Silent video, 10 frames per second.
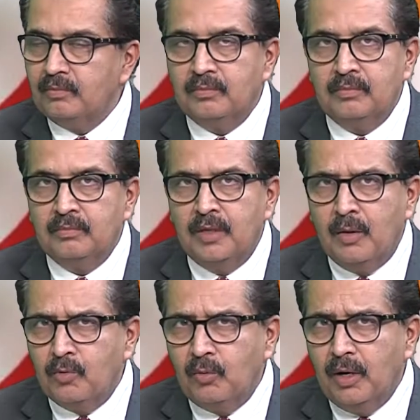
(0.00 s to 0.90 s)

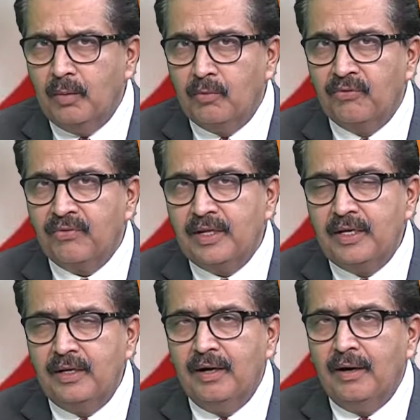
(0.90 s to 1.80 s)
Mehbooba
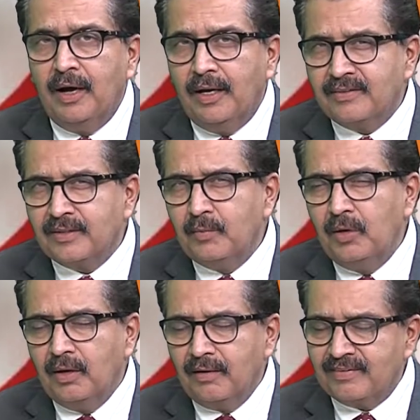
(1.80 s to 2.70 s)
Mufti, and
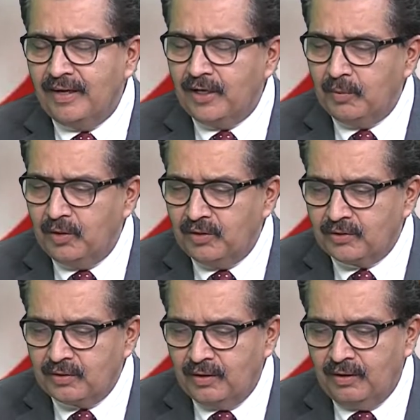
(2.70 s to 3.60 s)
similar
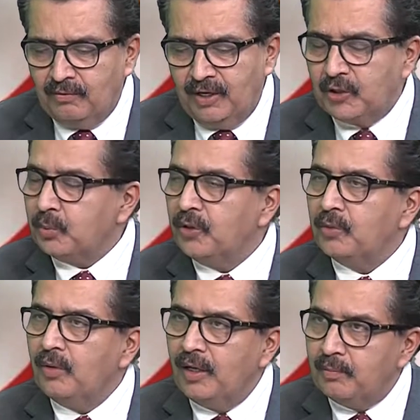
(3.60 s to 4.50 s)
sentiments were expressed
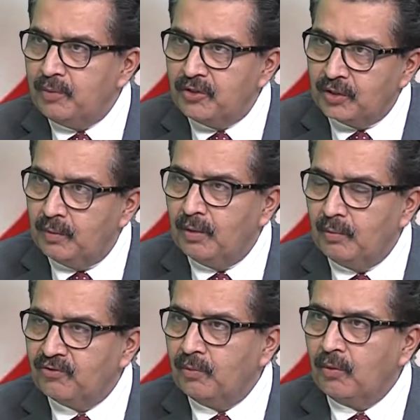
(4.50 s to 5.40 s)
by P.
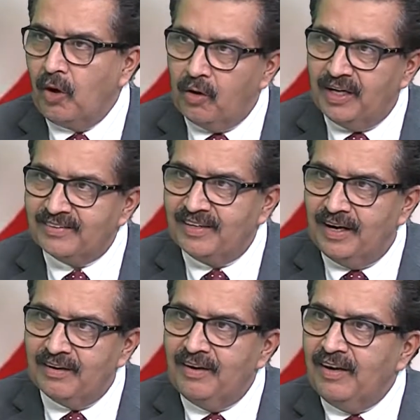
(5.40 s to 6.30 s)
Chidambaram from Congress
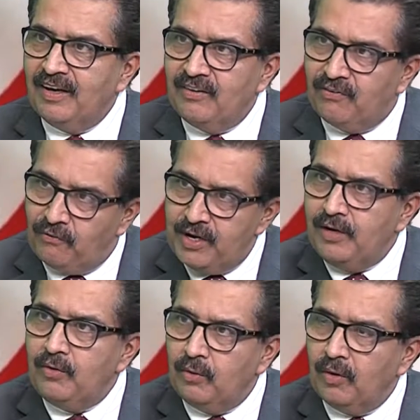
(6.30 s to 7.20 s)
that if we
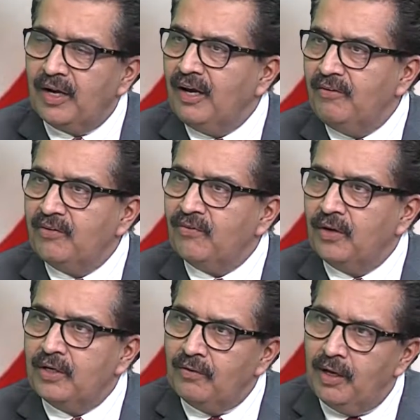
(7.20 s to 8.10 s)
do not have it for
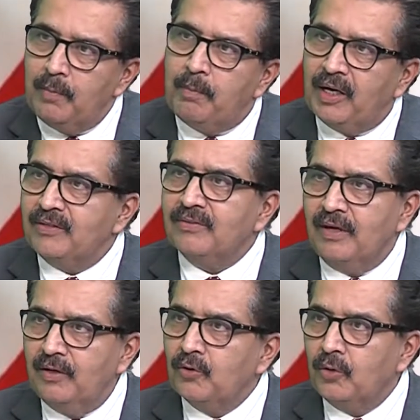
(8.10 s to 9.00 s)
Diwali,
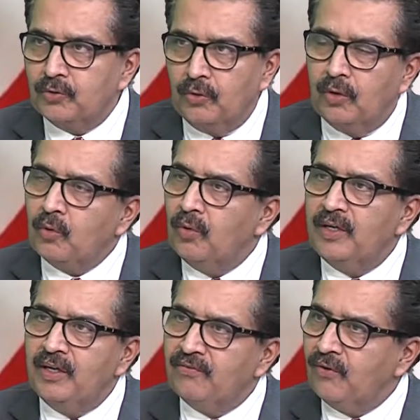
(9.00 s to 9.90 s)
Pakistan is also not
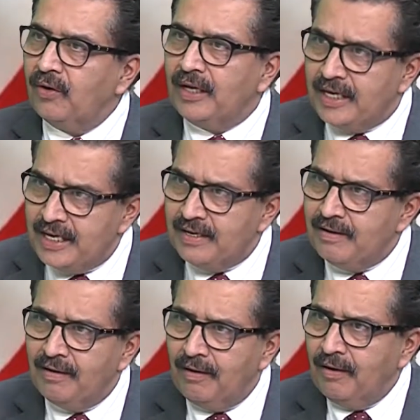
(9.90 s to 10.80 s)
holding it for Eid.
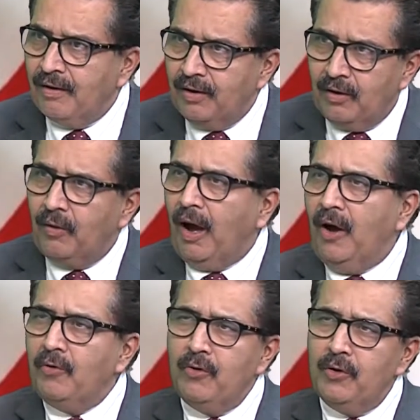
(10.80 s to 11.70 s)
Now,
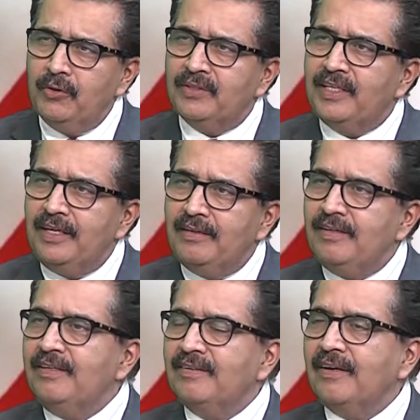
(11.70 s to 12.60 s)
how do you see
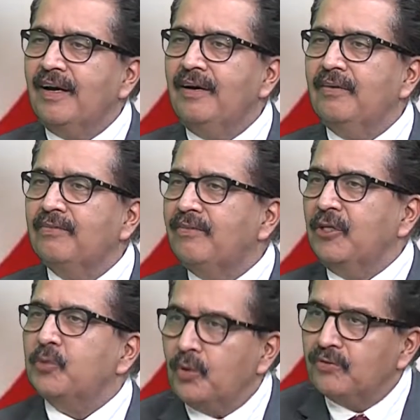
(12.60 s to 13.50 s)
these kind of
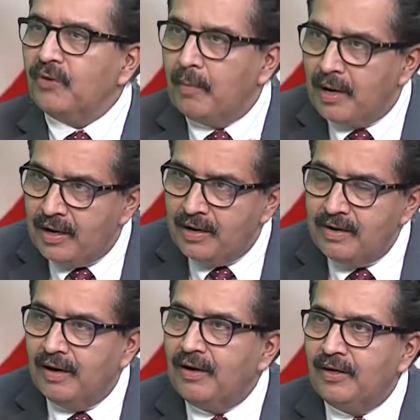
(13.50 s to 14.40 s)
response from
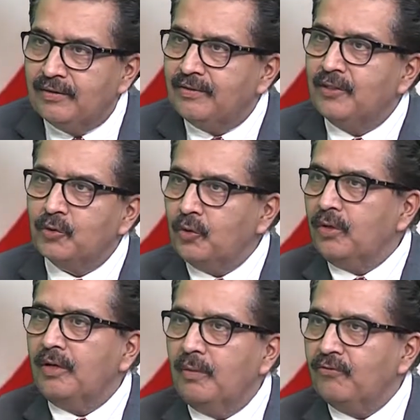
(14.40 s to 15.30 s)
Indian leaders? This
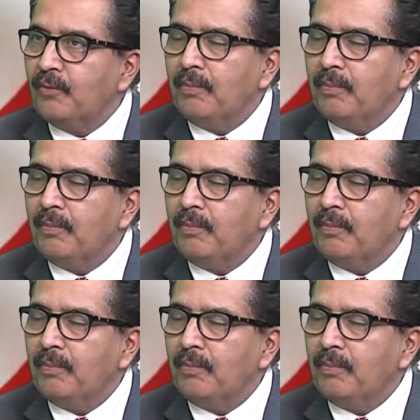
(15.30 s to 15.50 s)
could come from